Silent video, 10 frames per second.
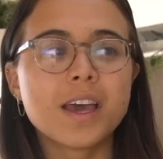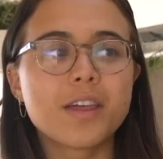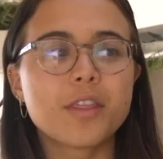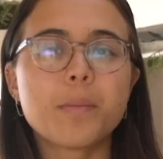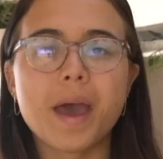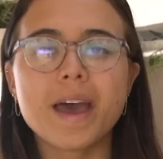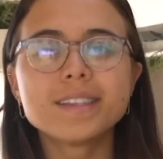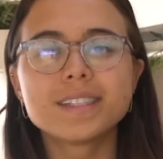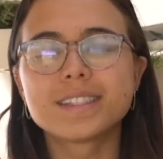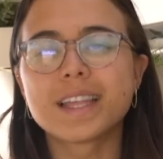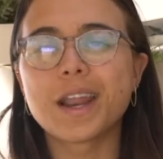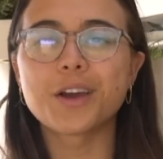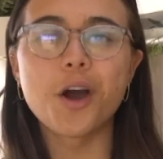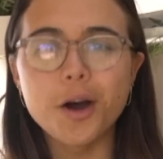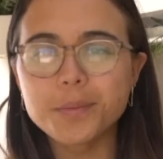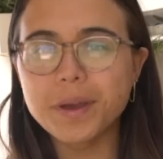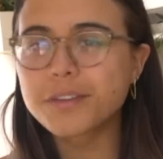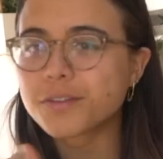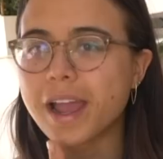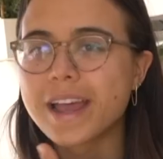The best is that I called my
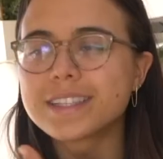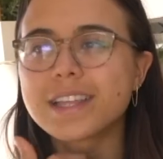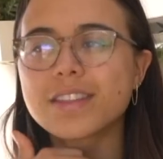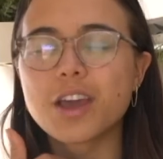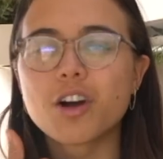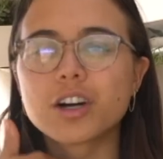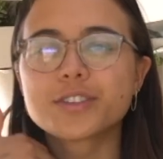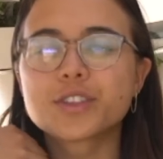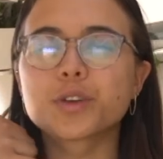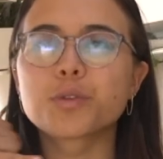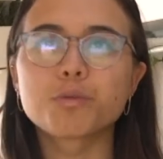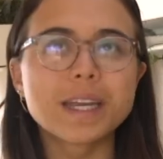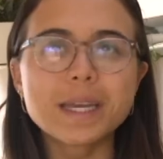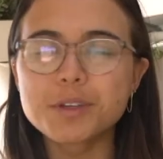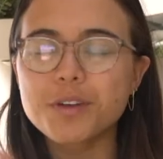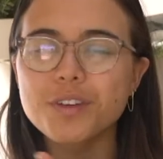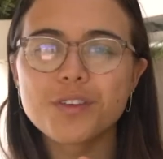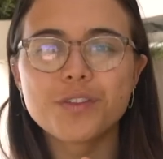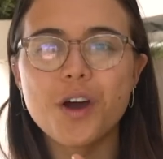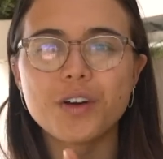friends and they all screamed over
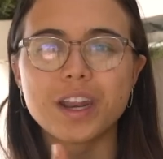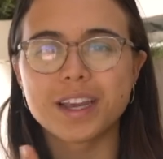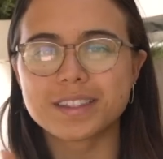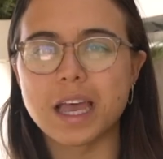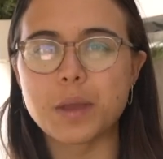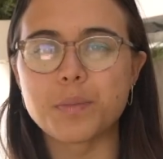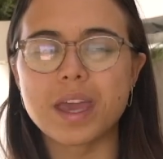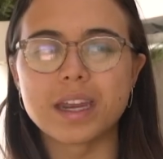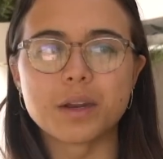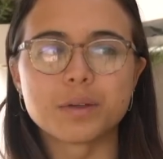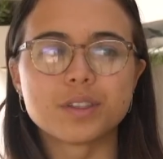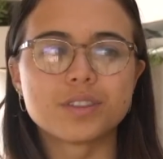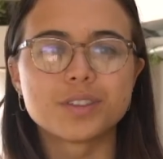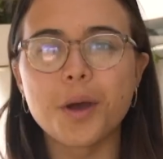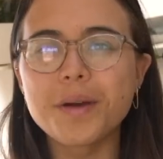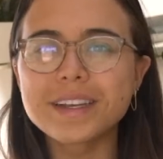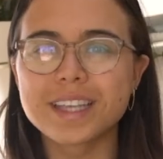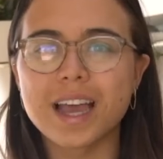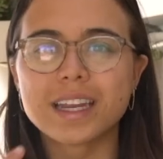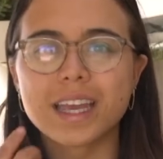the phone in excitement, and it was so
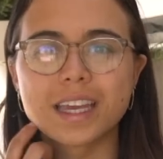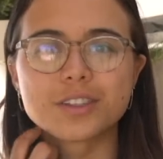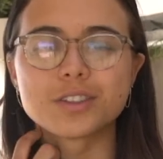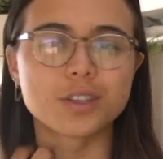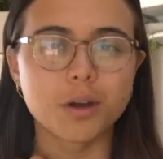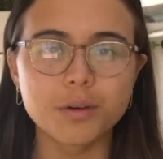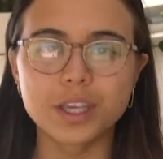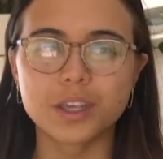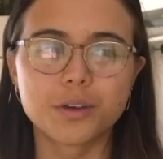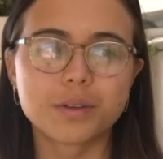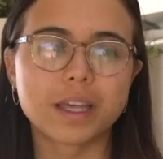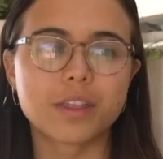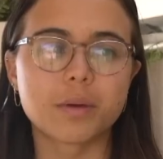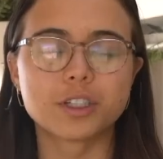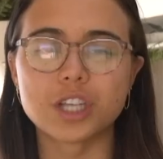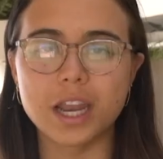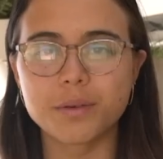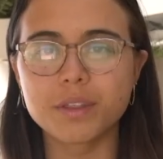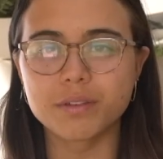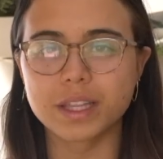exciting and so cute. Like they were
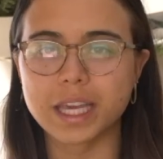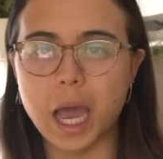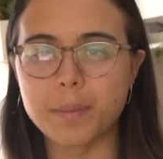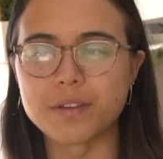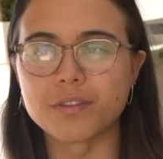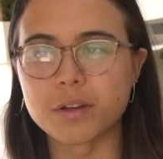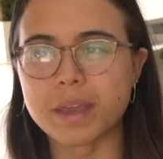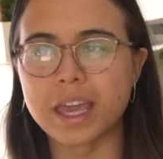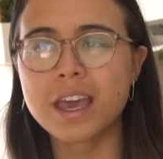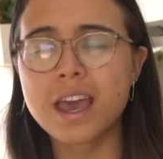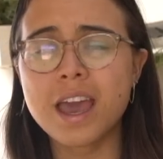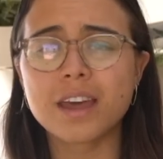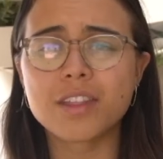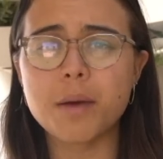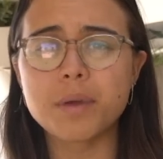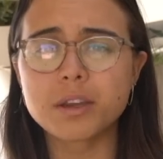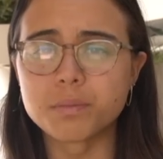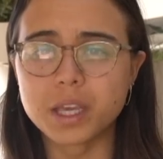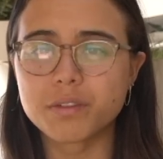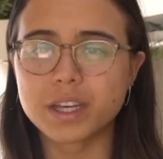genuinely really happy for me, and that made
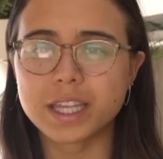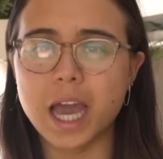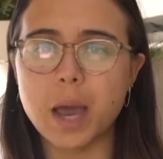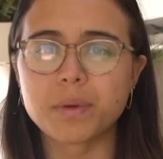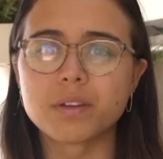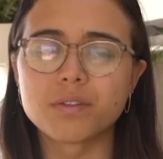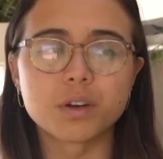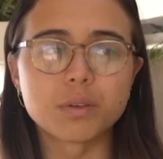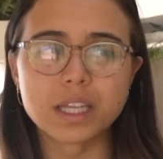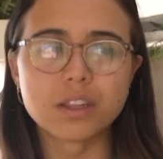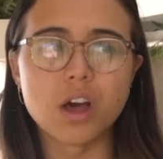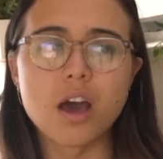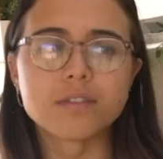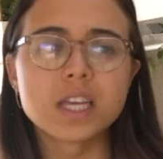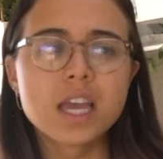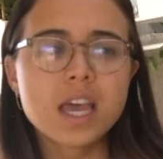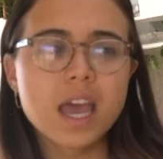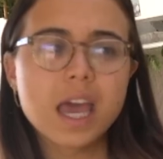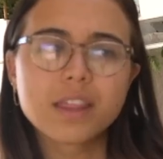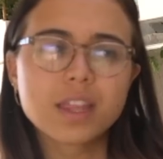me really happy and feel really loved.
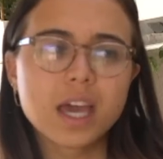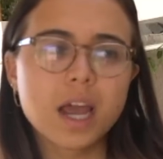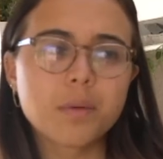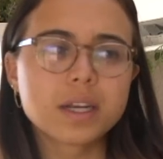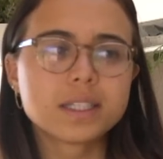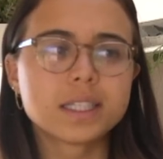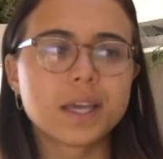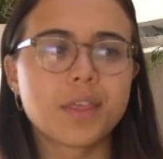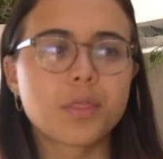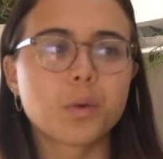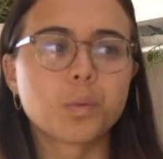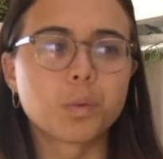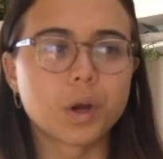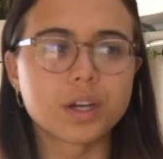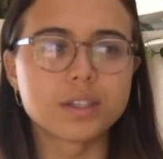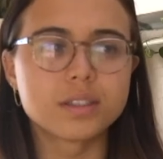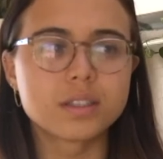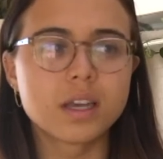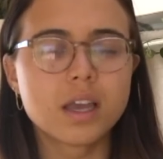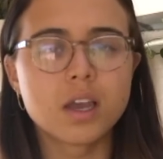And then I want to say that the
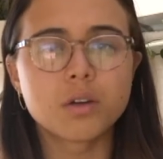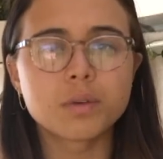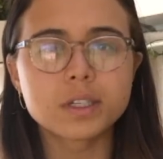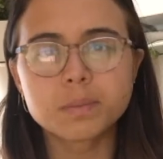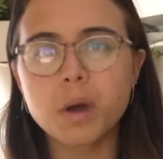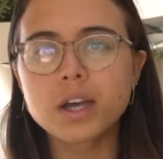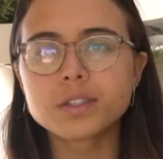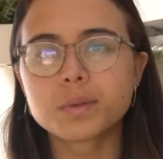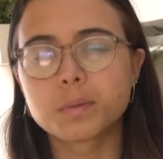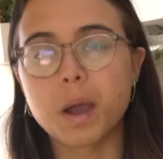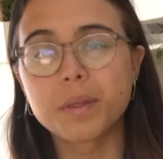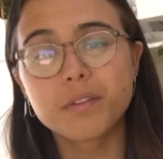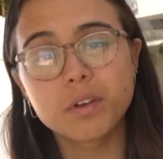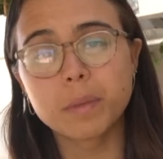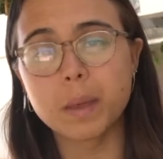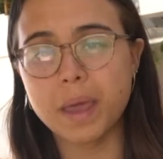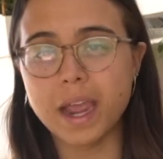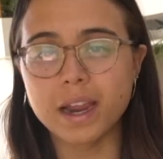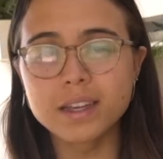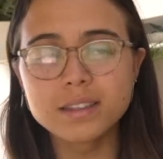worst response was probably from my
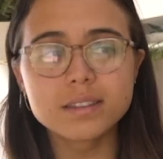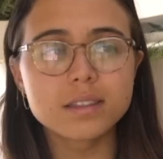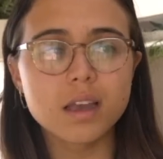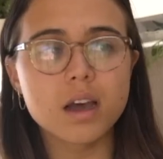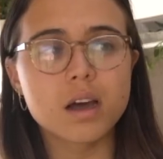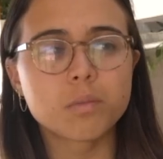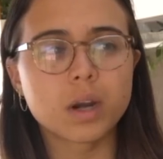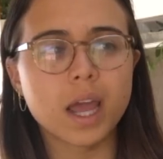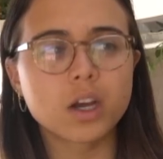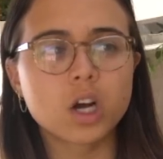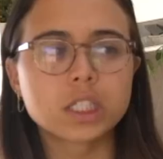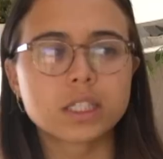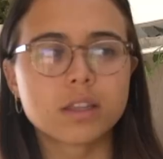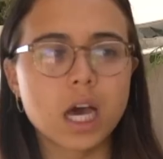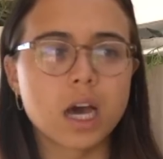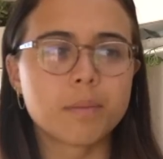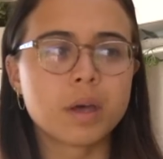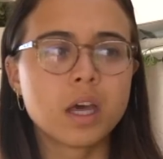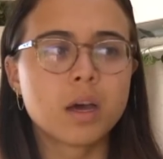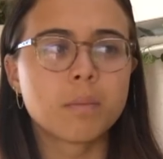parents. When I called them,
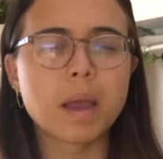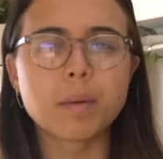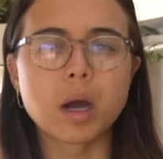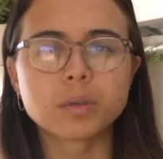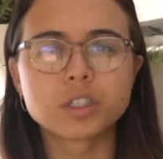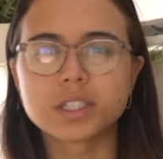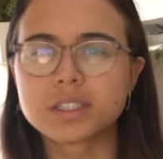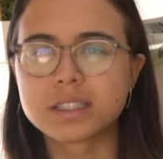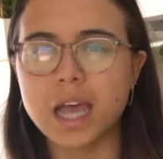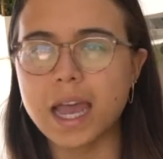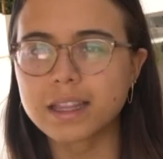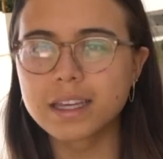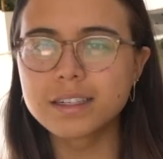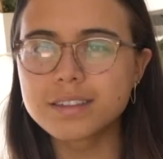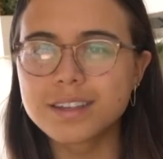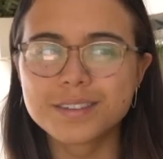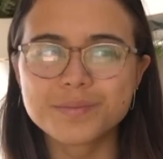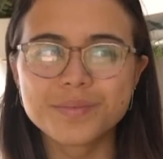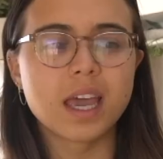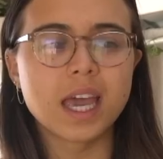my mom was just silent.
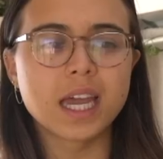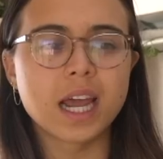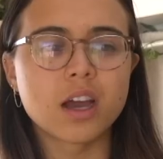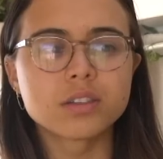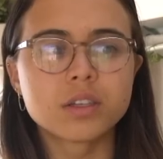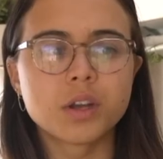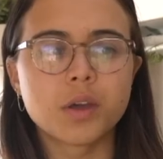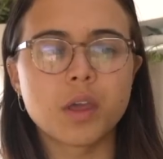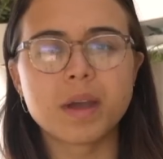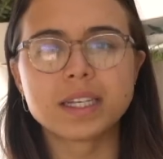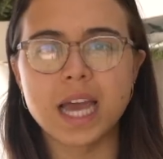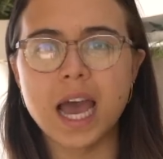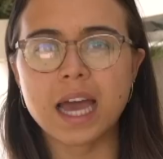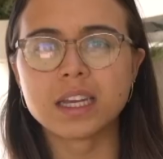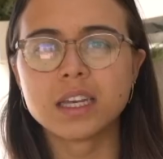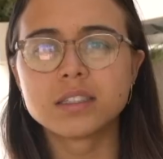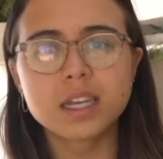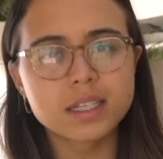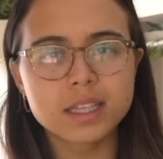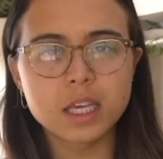And I also know that my dad
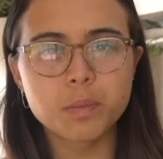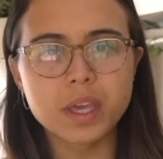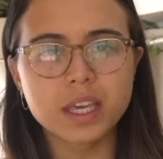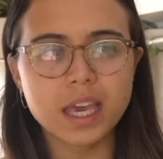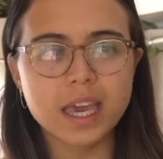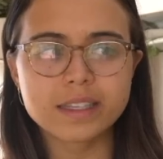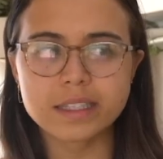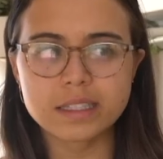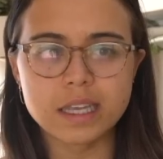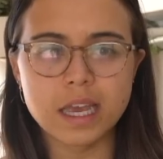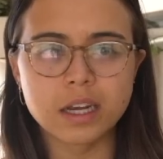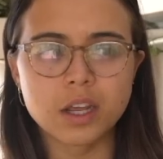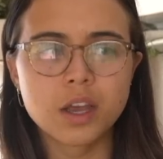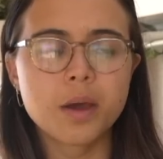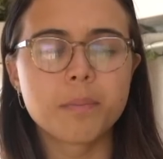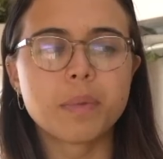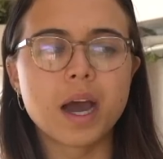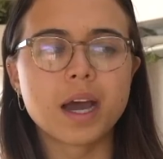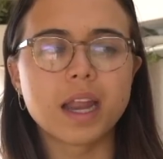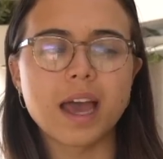does think being gay is a sin,
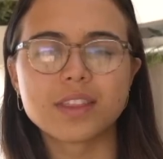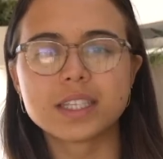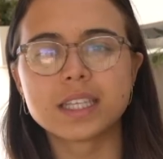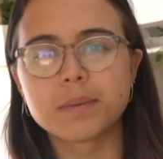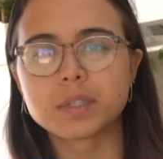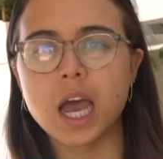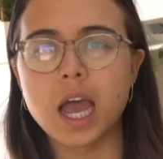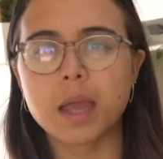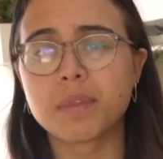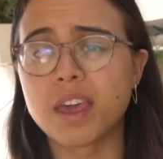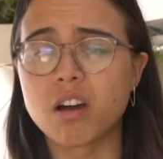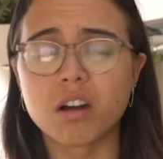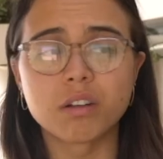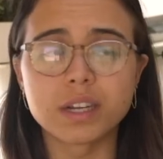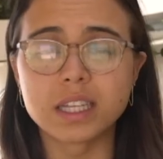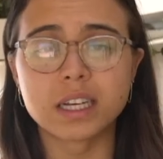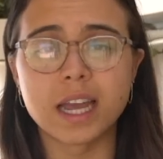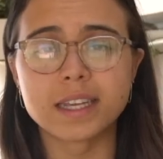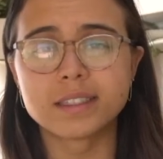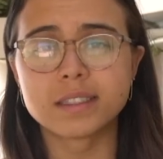but at the same time, they are really
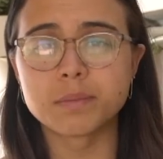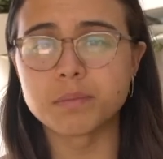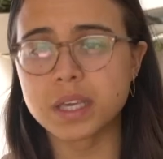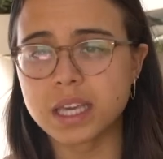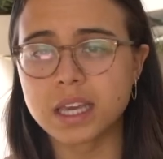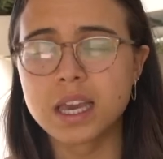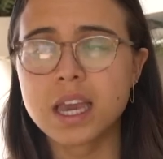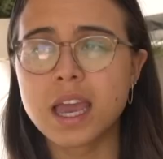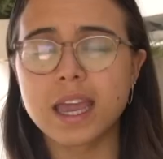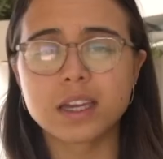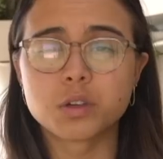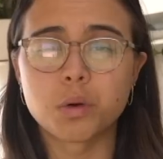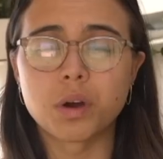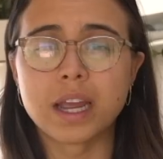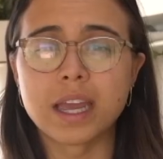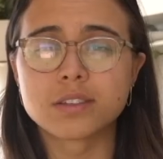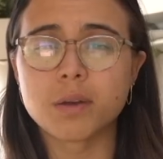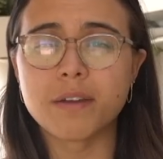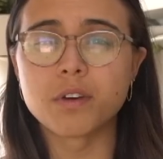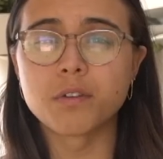nice to me and Tori,
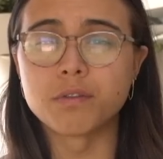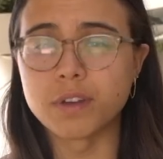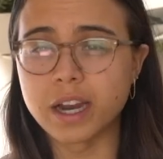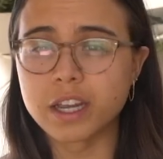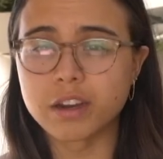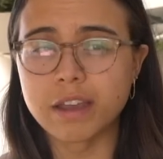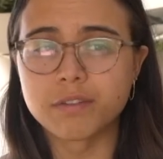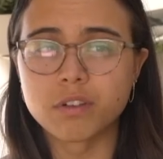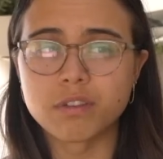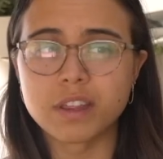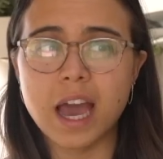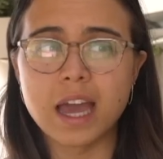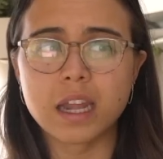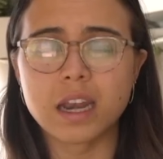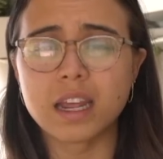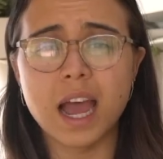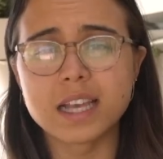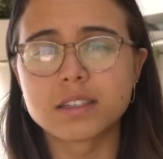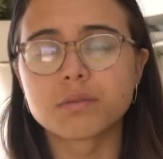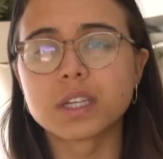so I feel very grateful for that, and it
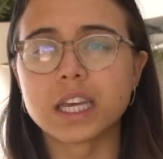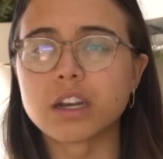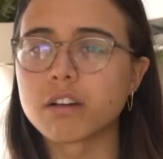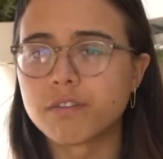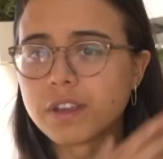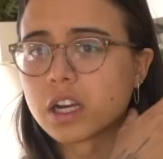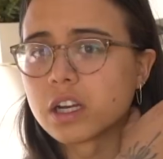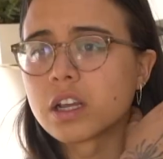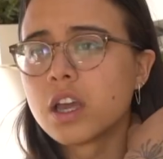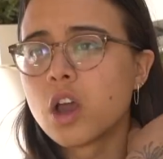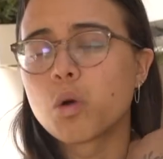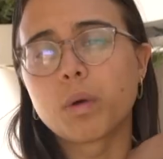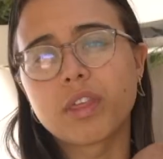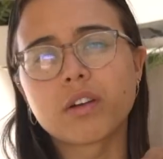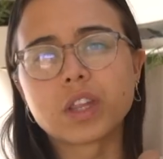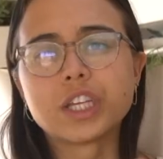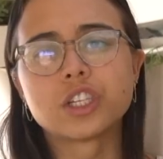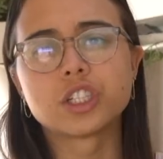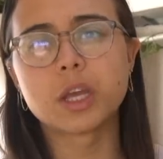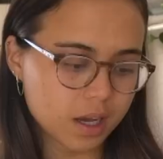hasn't really interfered with our
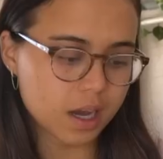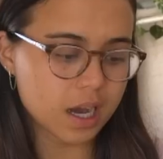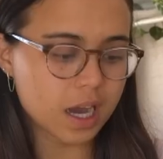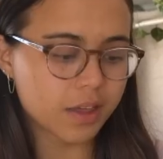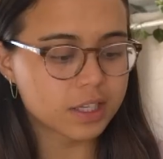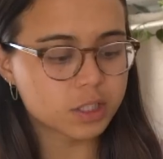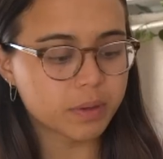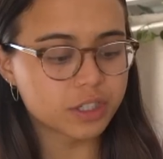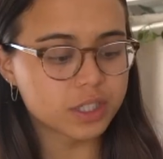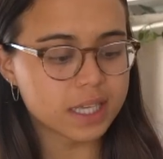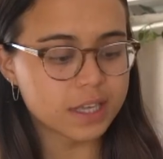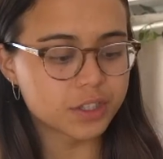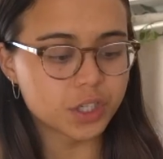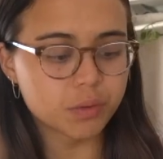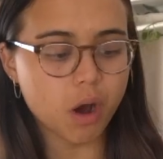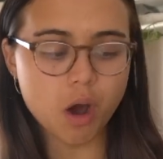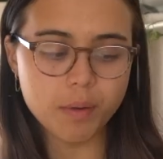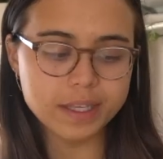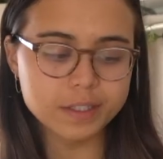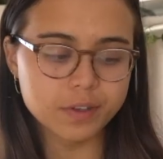relationship. This question says, do you
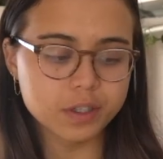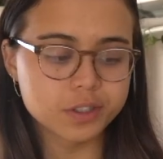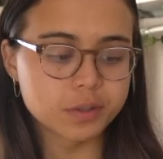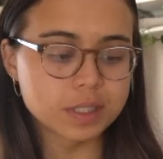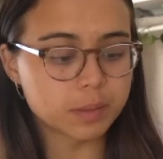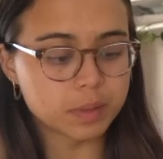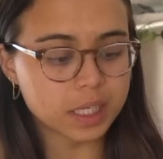always feel so deeply